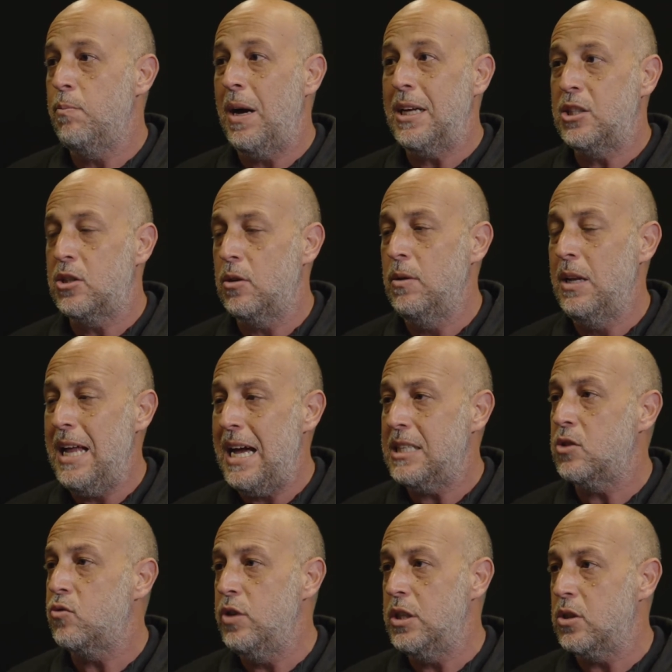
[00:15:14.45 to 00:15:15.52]
much
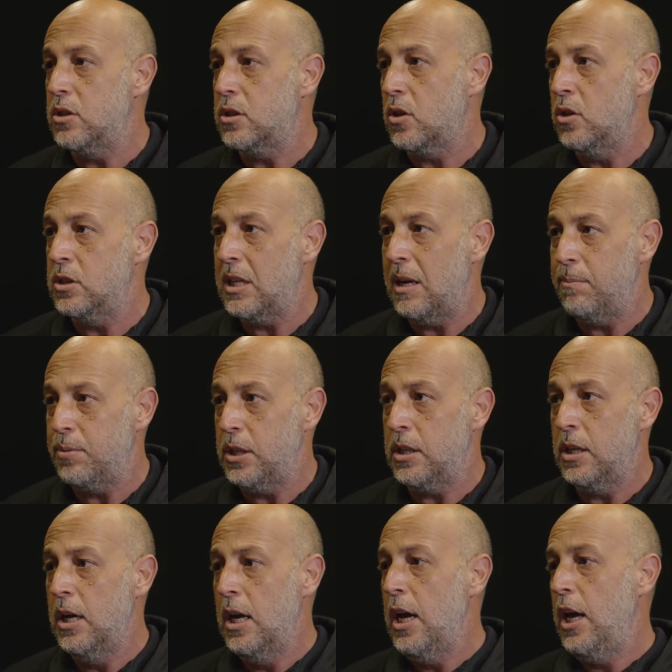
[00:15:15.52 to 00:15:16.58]
less resource
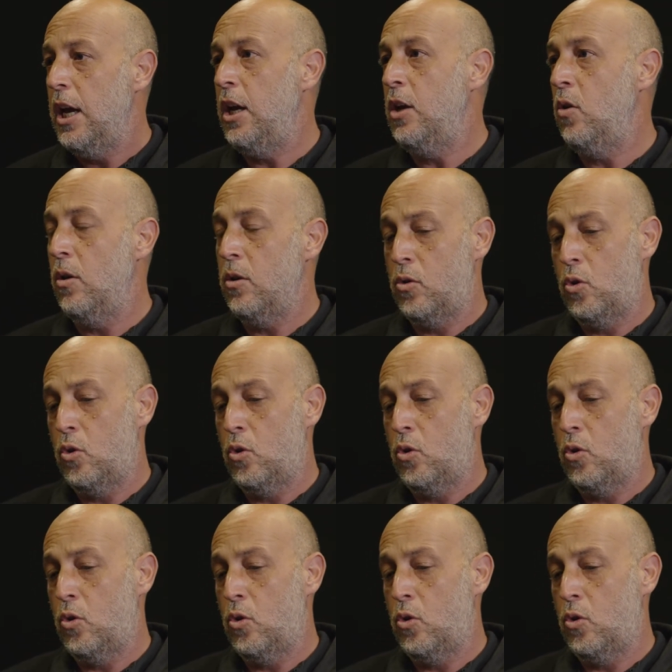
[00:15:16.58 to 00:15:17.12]
consumption in,